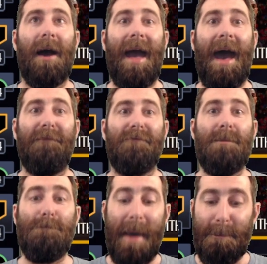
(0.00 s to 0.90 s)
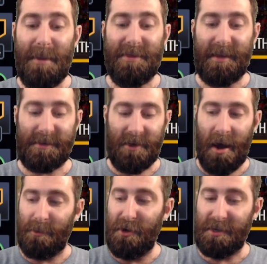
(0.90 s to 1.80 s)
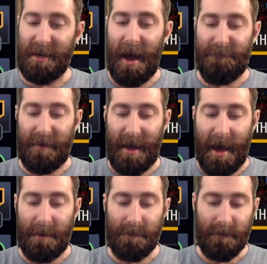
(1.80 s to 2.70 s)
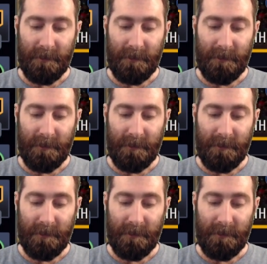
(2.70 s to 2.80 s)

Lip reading: I have remembered this time. Usually I forget.